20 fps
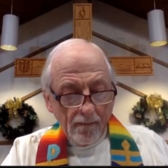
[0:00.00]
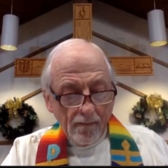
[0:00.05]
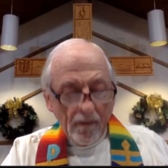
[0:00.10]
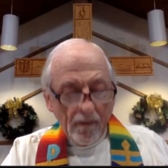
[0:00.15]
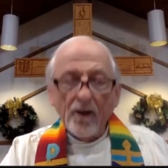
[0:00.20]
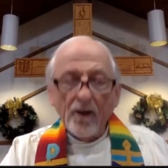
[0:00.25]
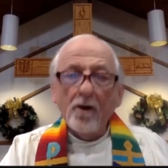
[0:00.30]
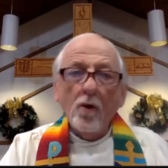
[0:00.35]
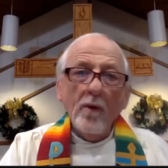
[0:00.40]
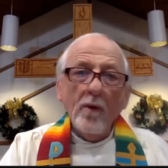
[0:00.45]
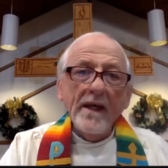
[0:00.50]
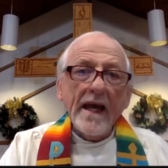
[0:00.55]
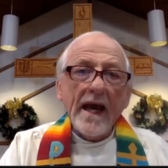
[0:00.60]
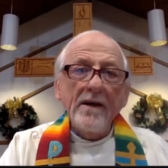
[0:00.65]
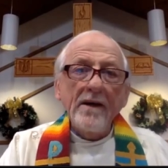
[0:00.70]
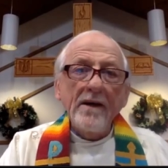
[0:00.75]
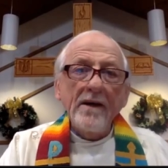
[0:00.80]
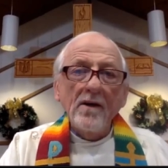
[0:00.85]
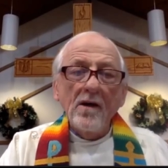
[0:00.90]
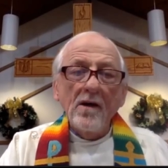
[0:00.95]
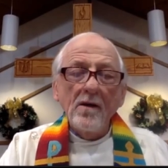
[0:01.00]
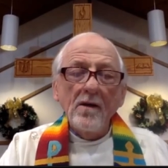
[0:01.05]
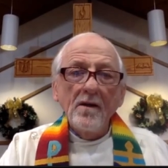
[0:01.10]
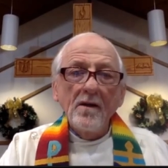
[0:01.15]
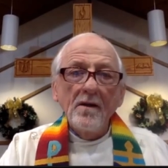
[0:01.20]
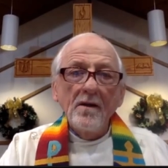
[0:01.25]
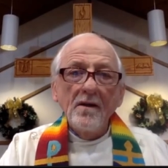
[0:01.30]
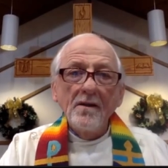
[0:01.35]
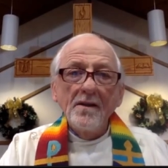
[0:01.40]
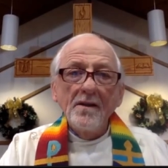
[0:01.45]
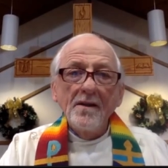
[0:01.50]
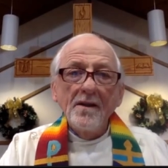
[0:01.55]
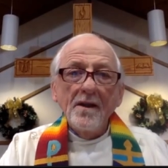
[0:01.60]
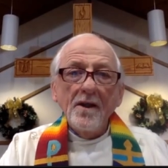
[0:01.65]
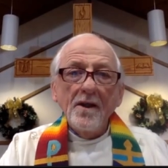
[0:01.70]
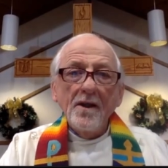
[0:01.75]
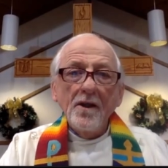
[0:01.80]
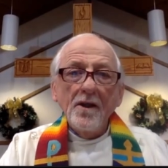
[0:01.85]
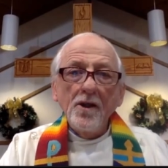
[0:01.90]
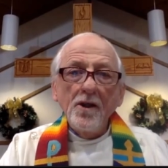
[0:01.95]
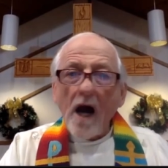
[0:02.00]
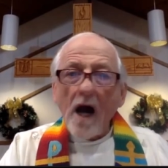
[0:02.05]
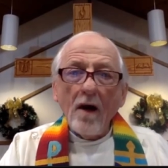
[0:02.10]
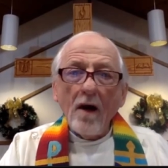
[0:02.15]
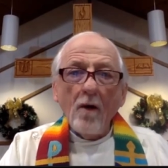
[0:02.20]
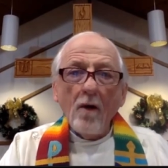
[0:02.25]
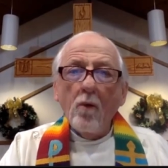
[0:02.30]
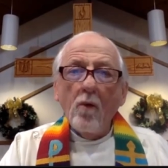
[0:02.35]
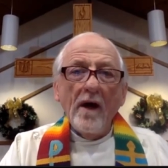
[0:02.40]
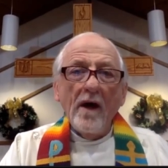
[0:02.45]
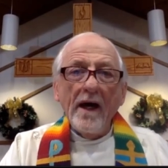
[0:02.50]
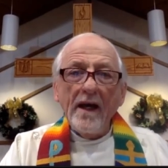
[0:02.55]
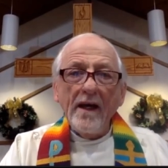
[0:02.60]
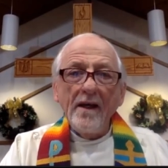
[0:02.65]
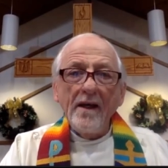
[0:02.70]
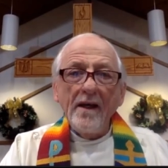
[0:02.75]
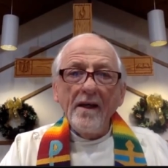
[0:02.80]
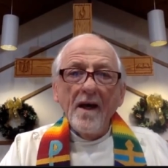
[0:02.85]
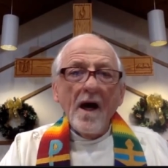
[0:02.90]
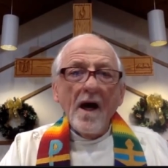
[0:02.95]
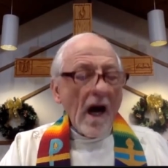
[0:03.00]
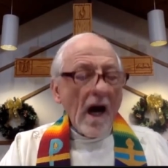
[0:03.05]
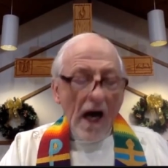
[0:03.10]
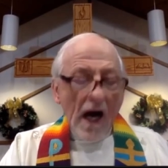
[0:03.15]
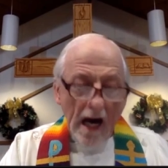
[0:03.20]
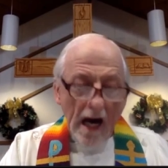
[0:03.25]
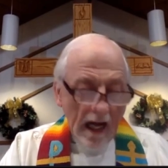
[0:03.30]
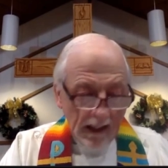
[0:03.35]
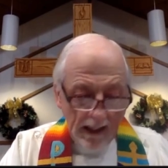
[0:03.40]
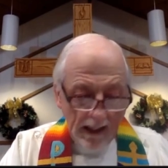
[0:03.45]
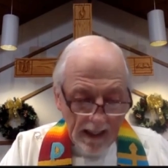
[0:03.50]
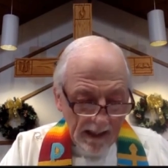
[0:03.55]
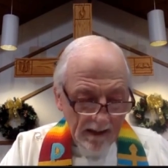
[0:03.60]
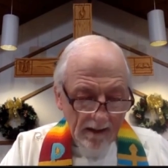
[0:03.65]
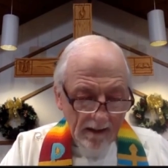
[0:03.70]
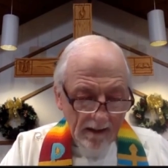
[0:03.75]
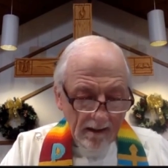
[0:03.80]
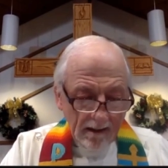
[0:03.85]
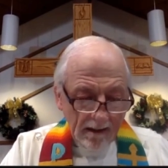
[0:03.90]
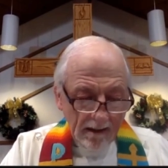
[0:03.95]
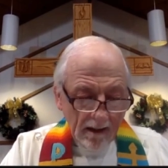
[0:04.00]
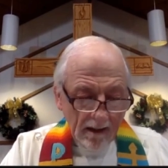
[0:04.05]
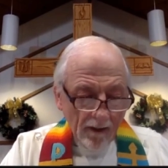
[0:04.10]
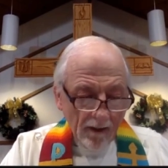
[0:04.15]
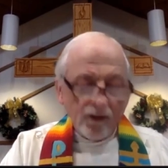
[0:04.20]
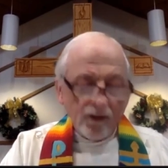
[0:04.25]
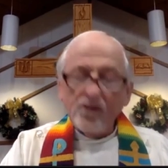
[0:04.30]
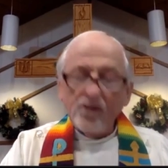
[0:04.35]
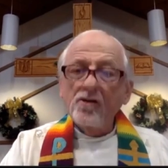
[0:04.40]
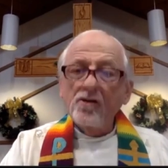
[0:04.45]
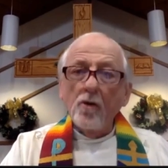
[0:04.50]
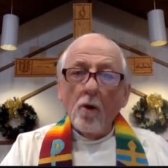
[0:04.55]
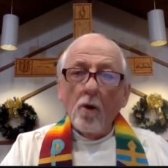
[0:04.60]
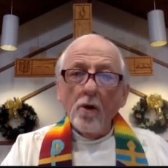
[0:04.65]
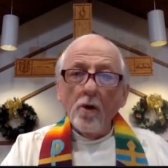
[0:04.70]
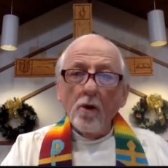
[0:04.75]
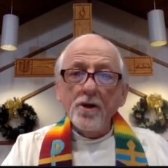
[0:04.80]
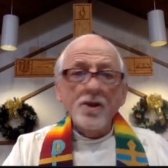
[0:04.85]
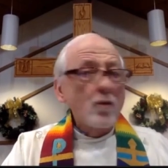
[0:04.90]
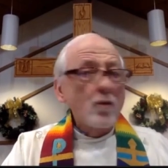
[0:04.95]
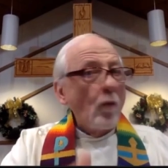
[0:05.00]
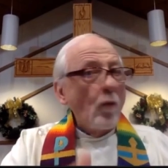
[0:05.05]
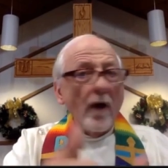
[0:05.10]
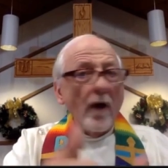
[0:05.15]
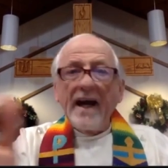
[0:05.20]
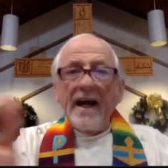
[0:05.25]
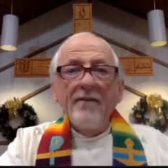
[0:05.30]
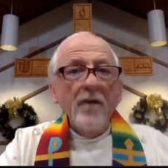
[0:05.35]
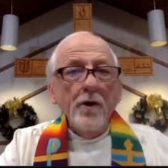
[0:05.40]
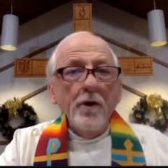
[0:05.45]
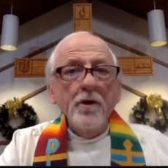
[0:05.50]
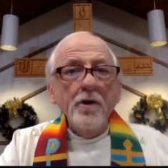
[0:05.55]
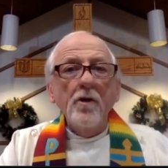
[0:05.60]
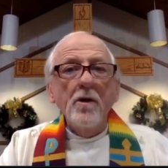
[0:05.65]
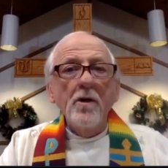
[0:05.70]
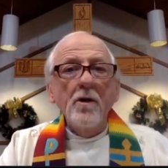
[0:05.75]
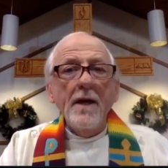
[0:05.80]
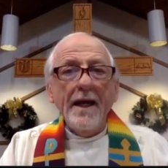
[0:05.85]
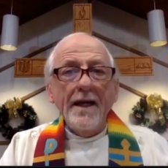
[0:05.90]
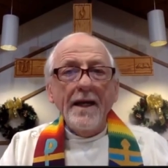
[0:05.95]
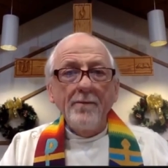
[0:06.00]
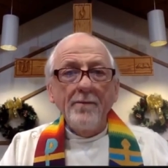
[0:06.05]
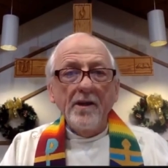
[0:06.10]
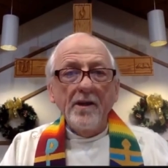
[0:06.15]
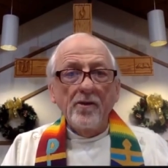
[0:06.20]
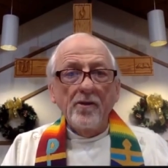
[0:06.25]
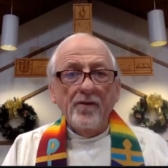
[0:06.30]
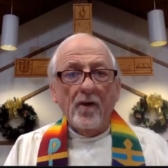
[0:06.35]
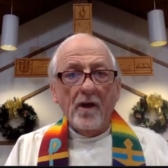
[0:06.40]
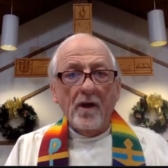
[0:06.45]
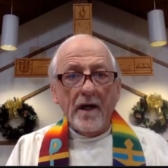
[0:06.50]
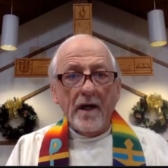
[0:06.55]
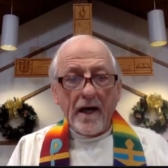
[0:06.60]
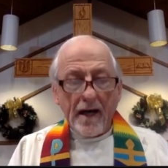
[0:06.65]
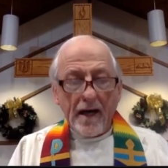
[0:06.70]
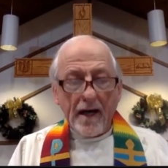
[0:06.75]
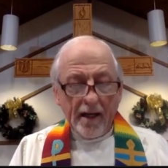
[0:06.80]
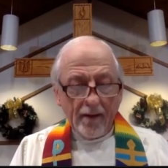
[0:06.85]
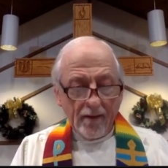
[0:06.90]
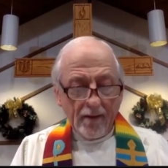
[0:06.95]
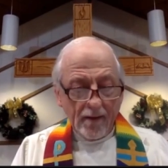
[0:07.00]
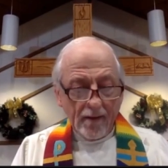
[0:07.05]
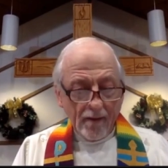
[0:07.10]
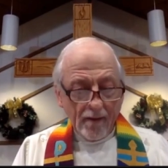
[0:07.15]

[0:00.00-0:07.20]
The creator, Yahweh, Allah, the source, whatever your name is for God,